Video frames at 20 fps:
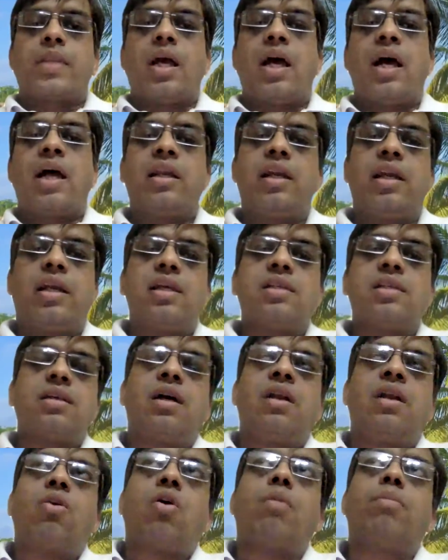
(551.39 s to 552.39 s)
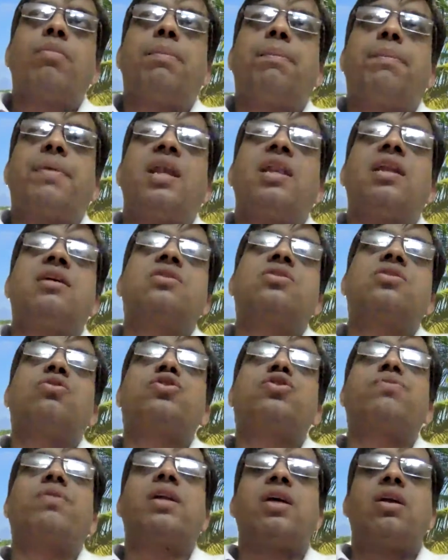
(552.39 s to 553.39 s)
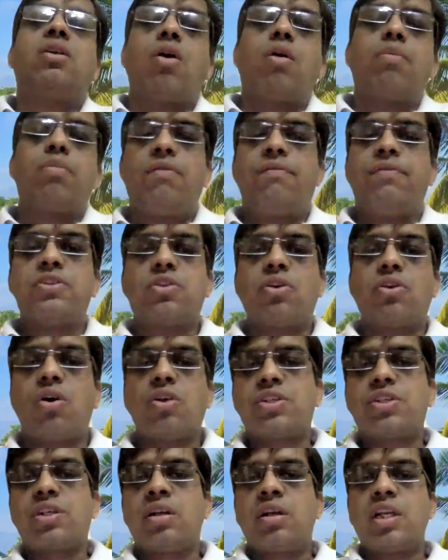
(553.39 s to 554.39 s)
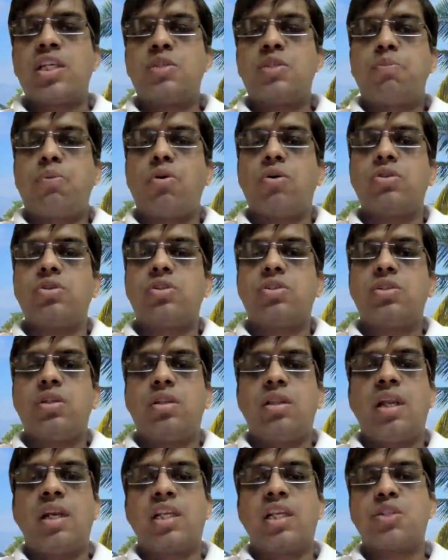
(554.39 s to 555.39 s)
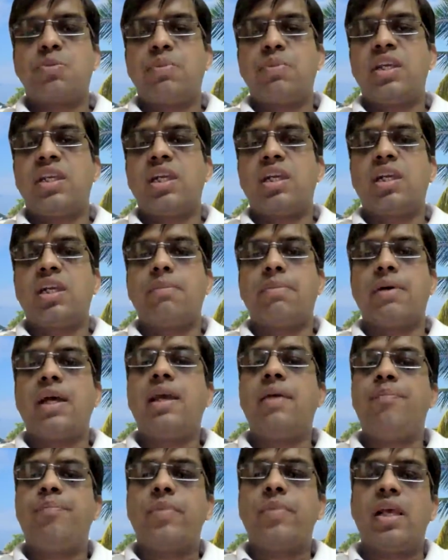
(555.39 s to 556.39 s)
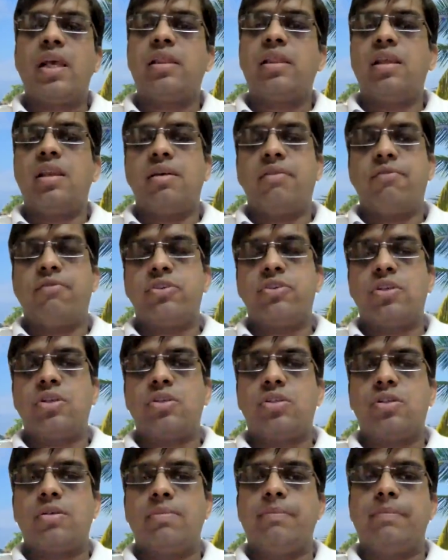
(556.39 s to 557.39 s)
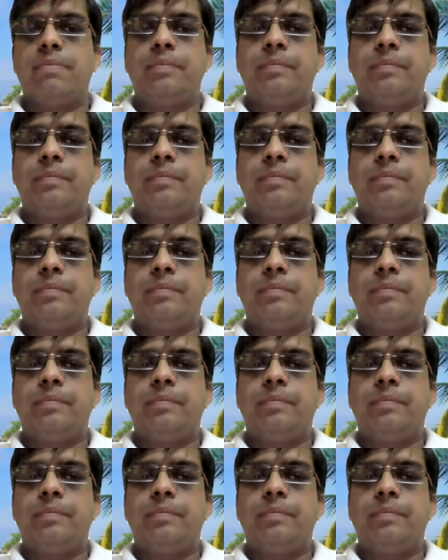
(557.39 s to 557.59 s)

And it is a normal, pain is usually a normal physiological response that is mediated by healthy nervous system.